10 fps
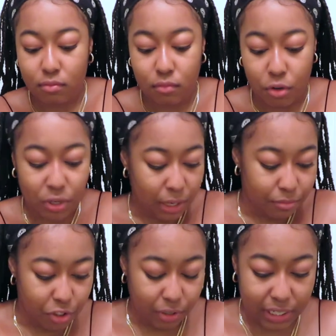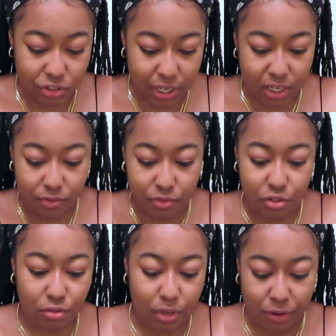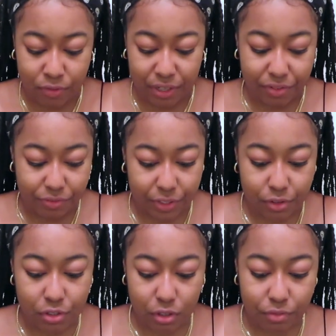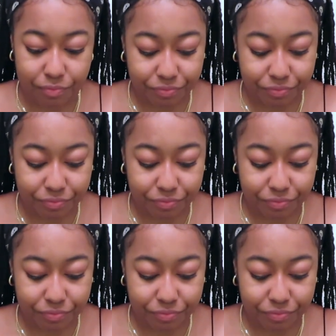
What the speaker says: know what I'm doing. I just kind of do however I feel. So